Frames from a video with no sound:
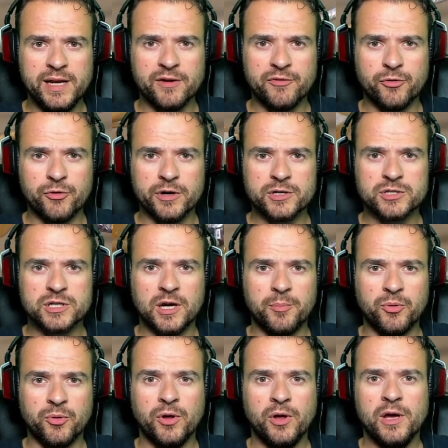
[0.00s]
for
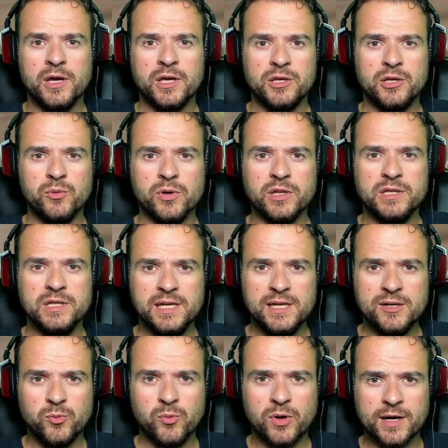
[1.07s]
example. You will need
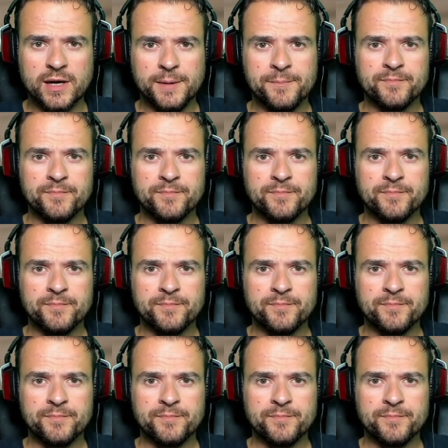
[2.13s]
one